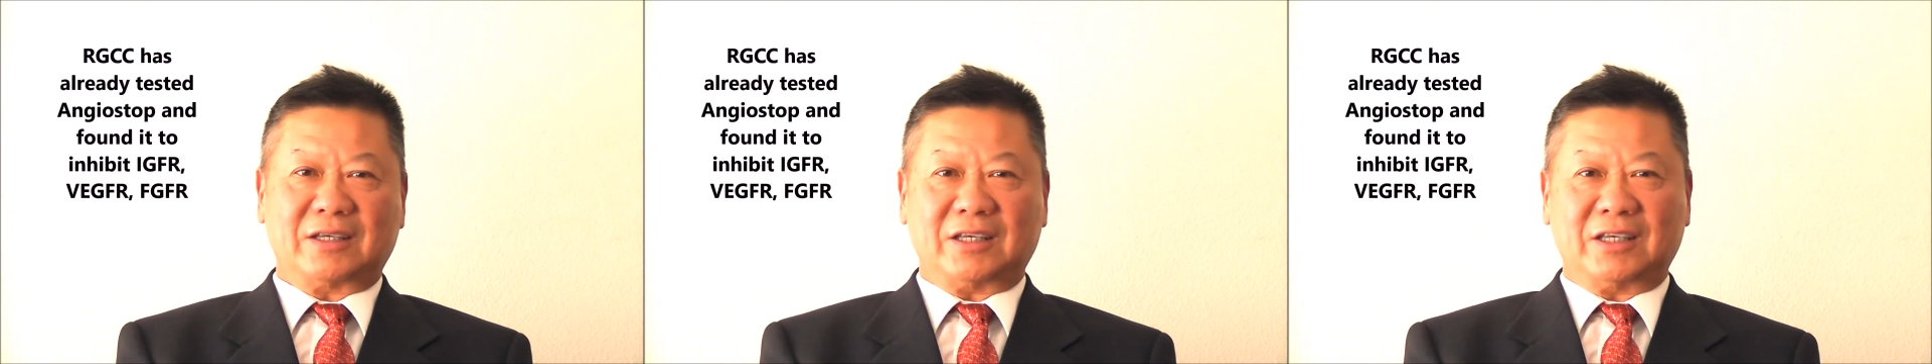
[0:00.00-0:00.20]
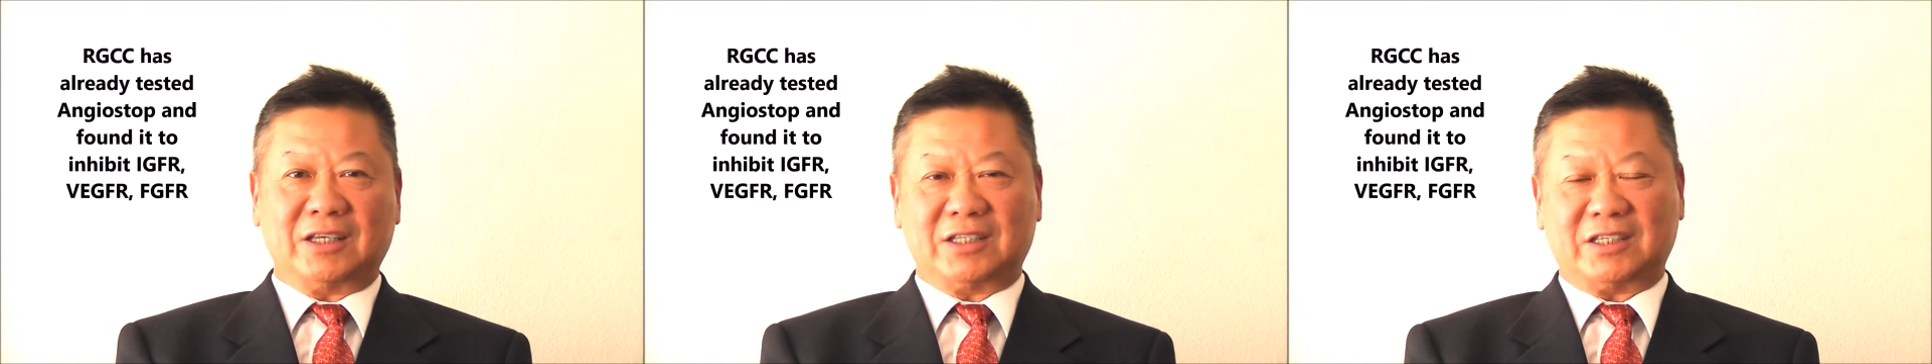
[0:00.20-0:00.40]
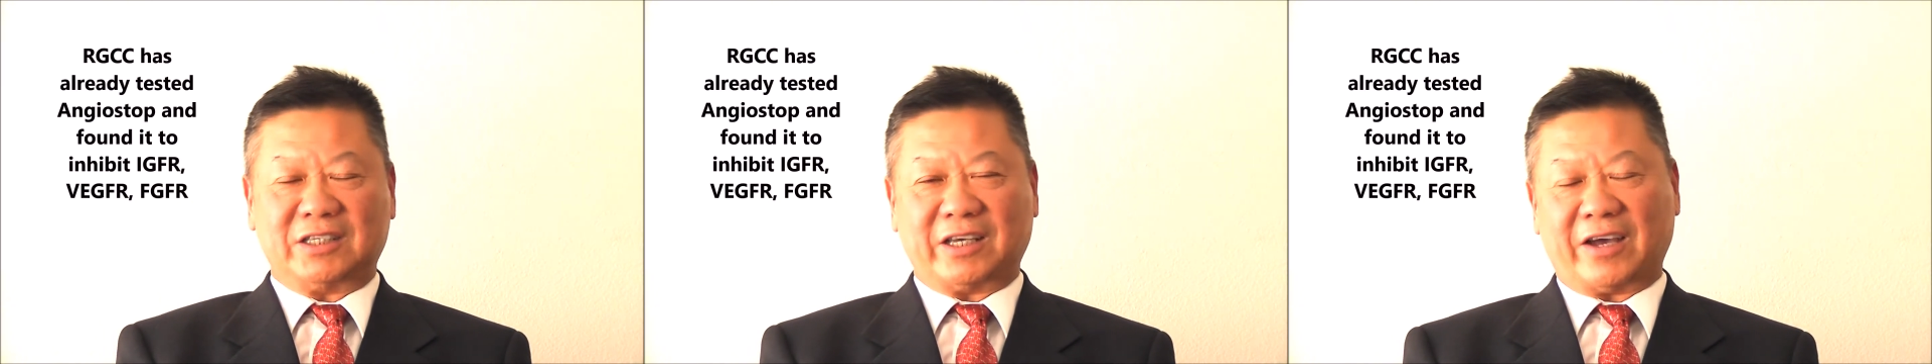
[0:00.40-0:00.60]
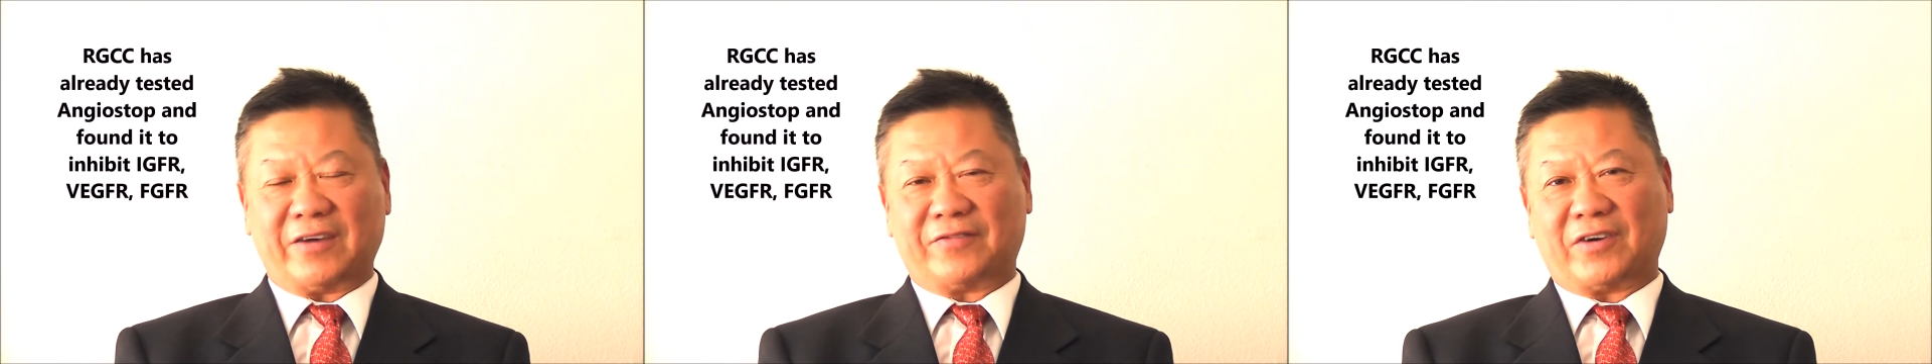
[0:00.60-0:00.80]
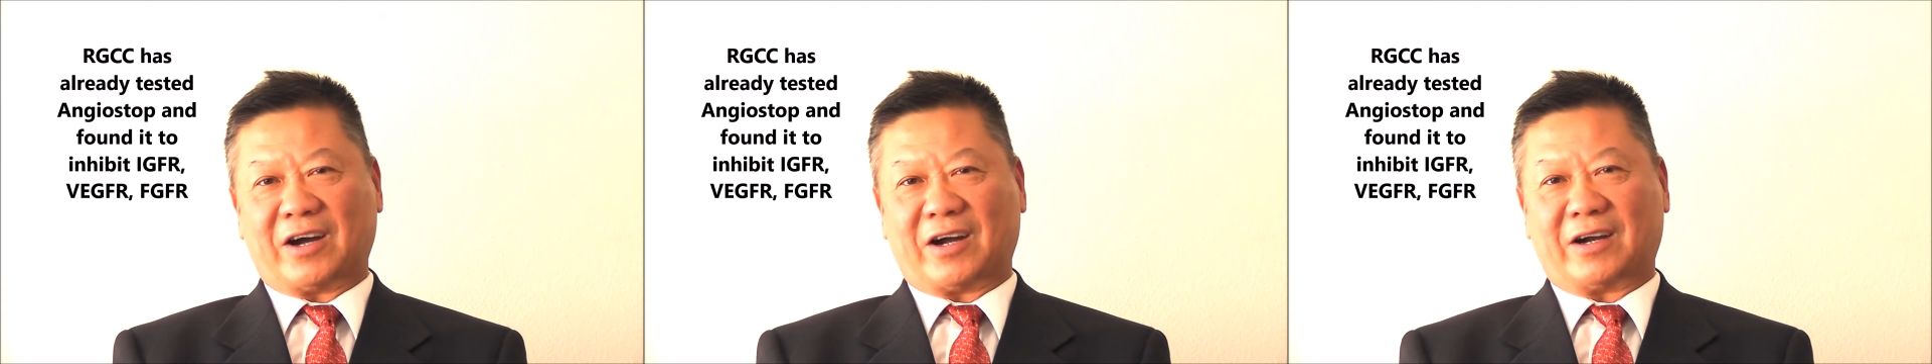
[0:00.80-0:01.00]

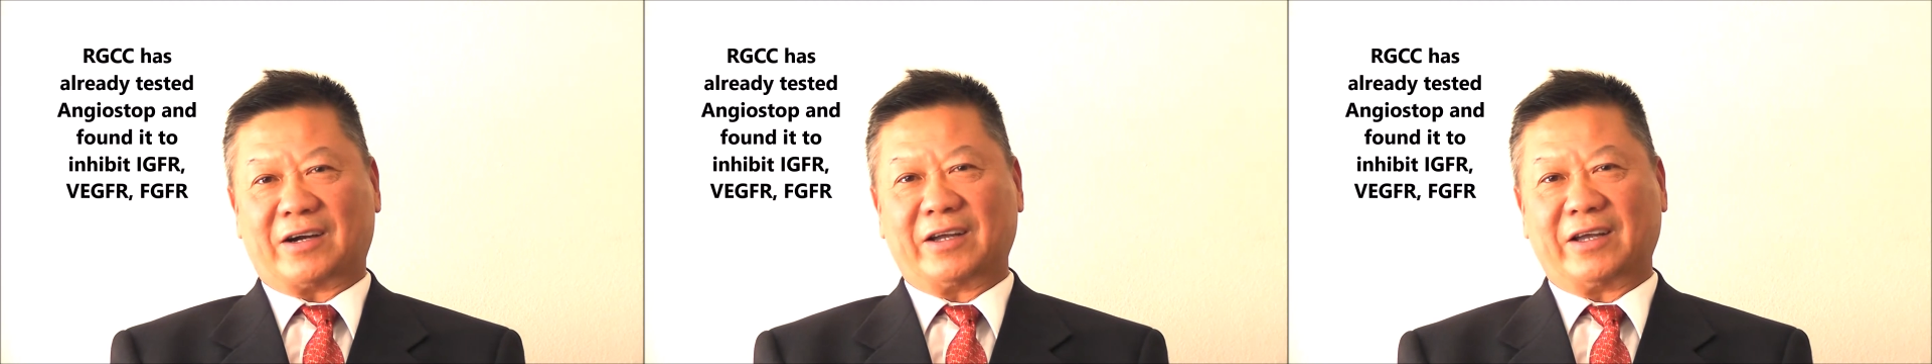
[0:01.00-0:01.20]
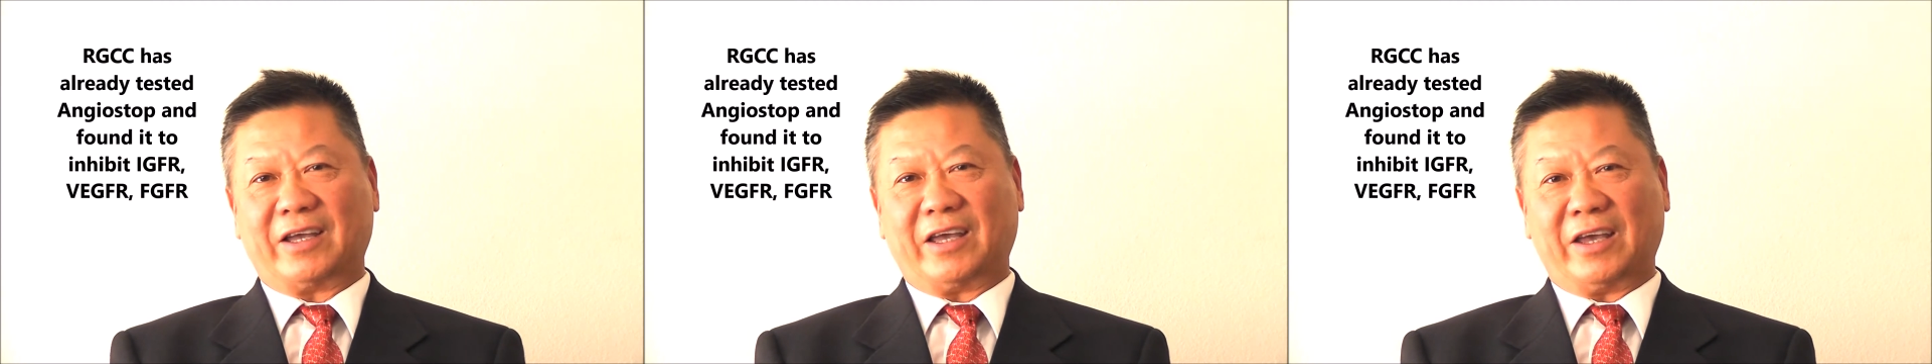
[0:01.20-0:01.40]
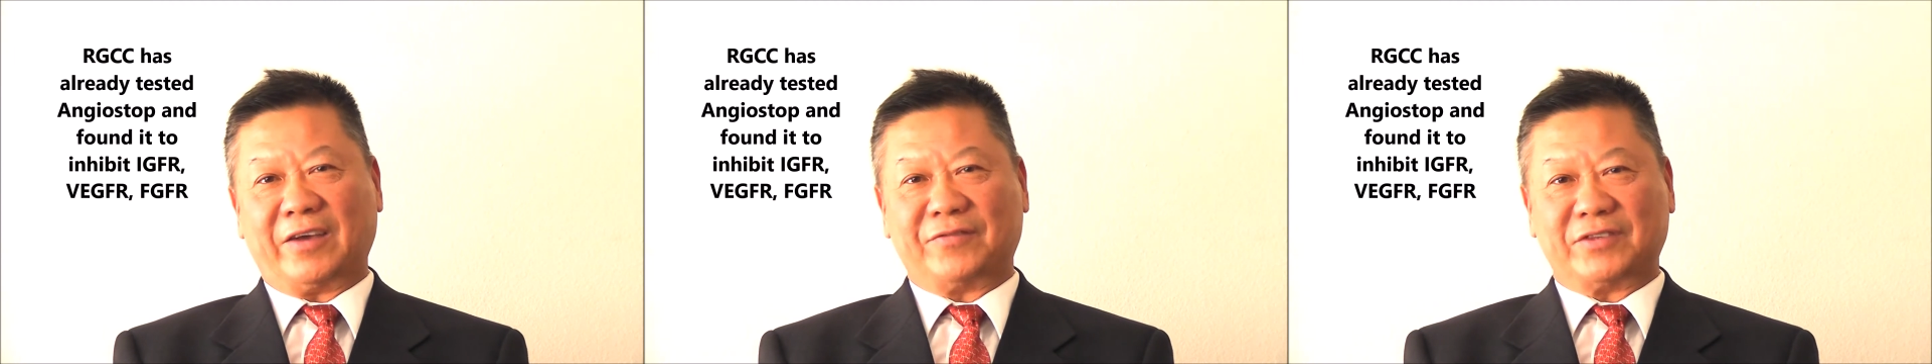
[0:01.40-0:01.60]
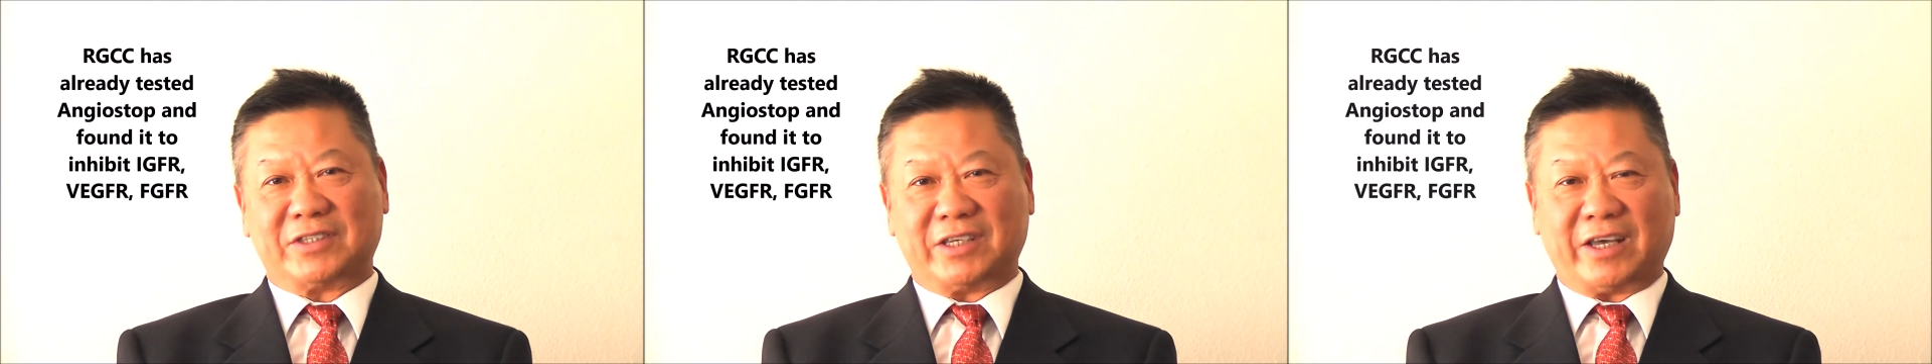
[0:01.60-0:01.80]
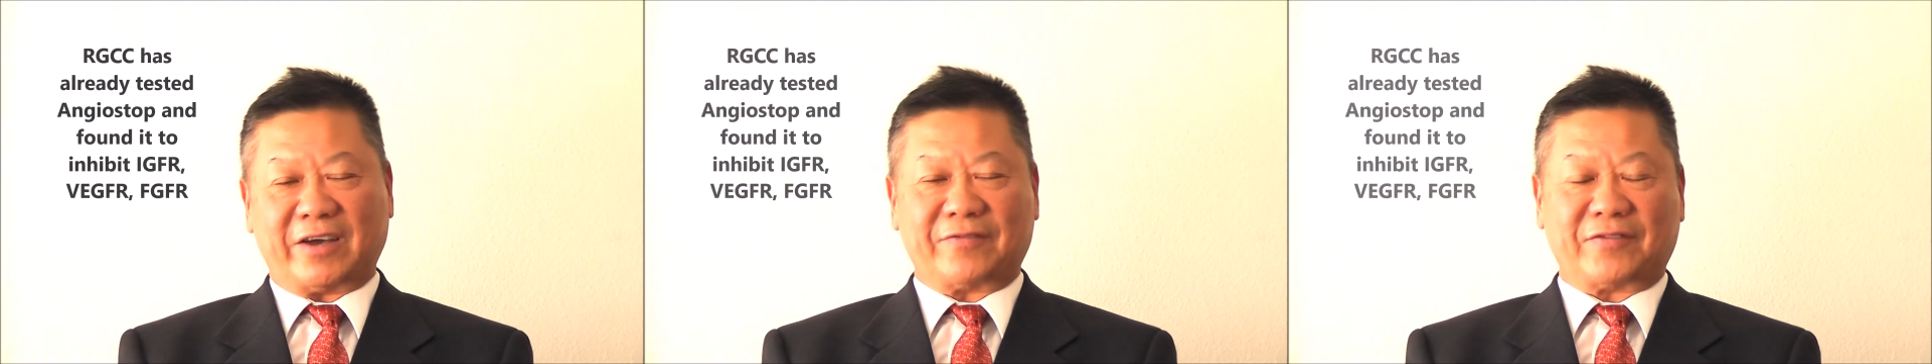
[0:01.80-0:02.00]
EGFR,
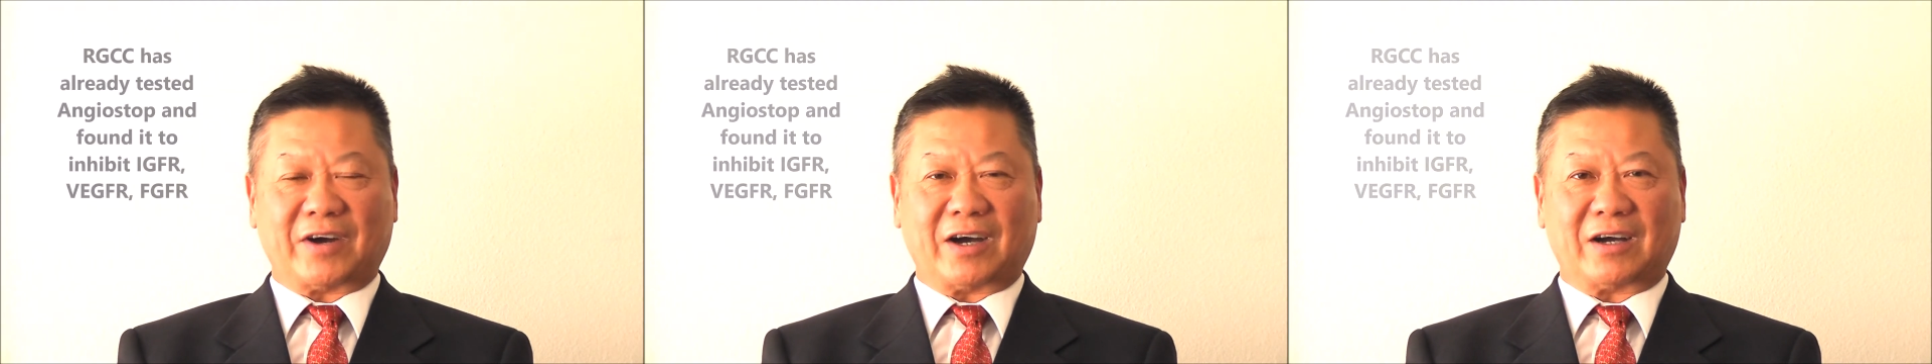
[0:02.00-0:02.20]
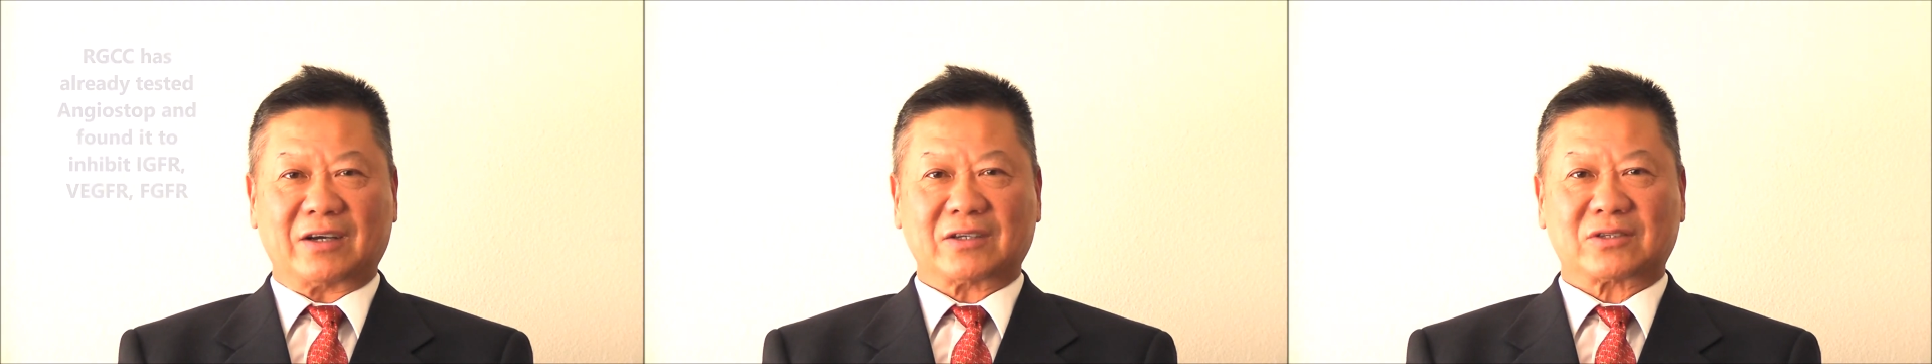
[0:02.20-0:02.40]
FGFR.